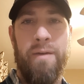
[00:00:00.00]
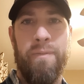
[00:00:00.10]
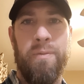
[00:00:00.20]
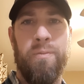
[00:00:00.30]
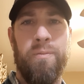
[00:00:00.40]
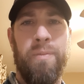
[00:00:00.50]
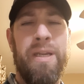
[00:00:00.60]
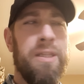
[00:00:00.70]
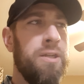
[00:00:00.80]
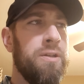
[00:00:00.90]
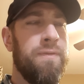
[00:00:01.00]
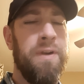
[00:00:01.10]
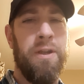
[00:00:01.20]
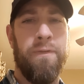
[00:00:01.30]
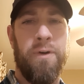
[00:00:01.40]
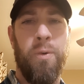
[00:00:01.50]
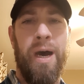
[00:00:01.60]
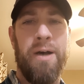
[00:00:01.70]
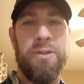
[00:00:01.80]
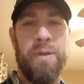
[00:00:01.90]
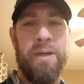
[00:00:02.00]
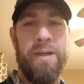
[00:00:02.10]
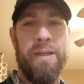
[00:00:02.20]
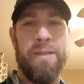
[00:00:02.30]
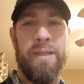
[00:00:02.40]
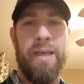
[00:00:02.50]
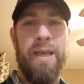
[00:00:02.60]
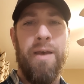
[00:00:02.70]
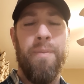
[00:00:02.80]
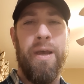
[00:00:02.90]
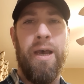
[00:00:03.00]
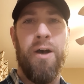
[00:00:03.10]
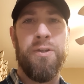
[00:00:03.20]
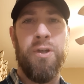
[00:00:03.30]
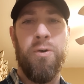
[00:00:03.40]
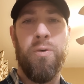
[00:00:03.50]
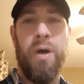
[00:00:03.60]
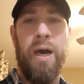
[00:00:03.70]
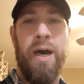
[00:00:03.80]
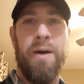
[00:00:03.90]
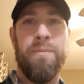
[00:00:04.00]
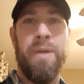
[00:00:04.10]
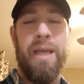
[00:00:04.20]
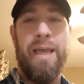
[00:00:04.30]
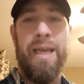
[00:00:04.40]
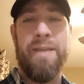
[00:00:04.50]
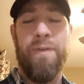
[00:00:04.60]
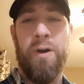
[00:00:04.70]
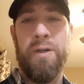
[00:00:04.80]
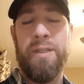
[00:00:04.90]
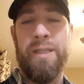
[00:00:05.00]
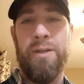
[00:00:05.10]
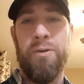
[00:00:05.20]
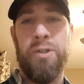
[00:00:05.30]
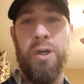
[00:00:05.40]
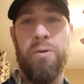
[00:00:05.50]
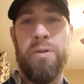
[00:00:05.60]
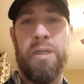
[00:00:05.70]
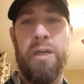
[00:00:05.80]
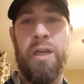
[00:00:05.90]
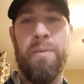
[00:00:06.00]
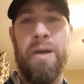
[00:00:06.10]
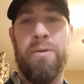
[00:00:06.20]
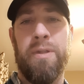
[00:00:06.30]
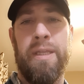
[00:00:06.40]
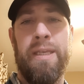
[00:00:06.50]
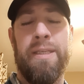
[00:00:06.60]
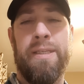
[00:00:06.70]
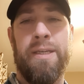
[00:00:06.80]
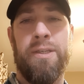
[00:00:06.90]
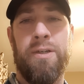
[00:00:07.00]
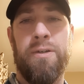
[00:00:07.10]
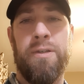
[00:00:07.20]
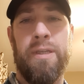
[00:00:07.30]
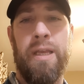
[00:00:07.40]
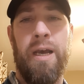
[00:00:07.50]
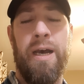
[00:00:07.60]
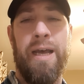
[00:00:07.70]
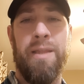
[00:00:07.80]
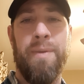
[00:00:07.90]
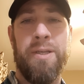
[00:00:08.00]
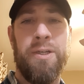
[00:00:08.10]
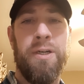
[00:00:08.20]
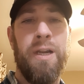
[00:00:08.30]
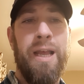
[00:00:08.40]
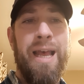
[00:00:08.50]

Been meaning to do this video for a while, so here it is. But also, as far as the new shows going to come out, the Sixers on the Mixer,